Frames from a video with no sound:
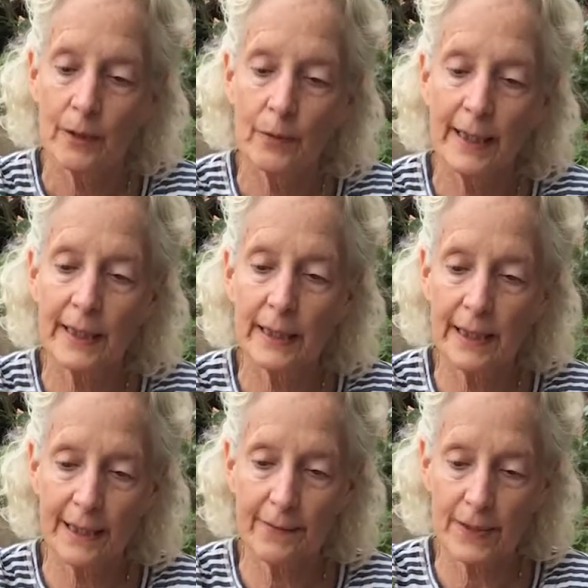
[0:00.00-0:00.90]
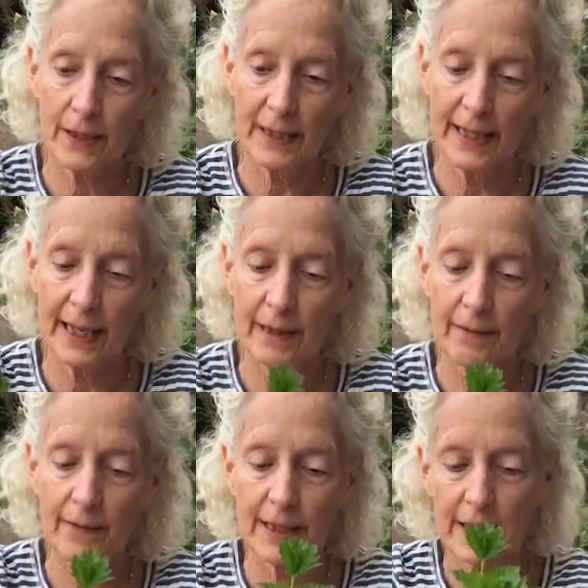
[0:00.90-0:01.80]
green leaves on the end
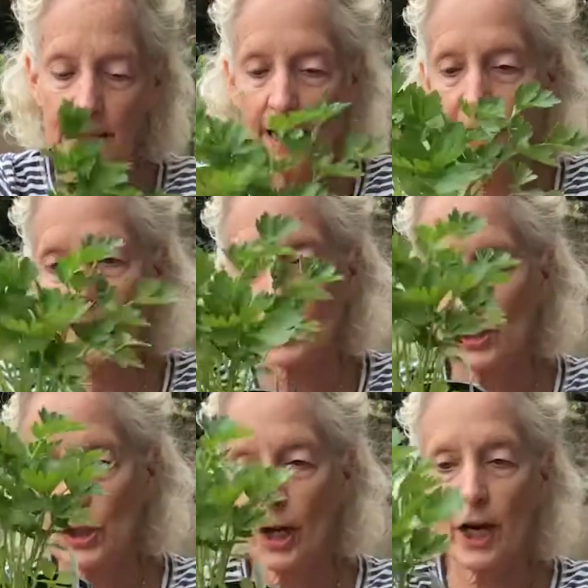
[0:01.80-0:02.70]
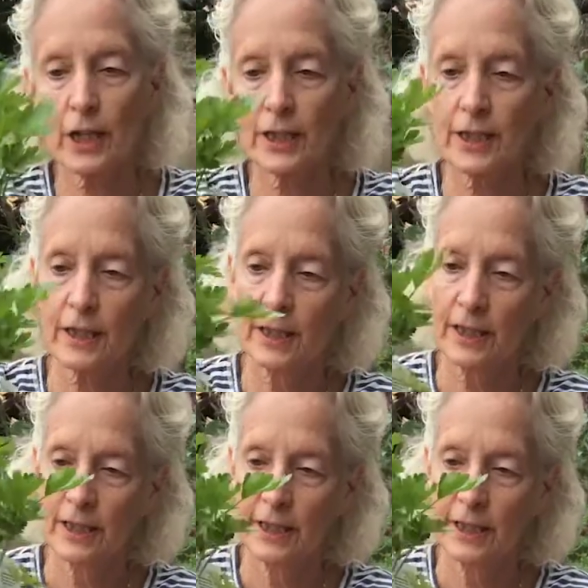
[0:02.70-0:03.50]
of these nice stalks.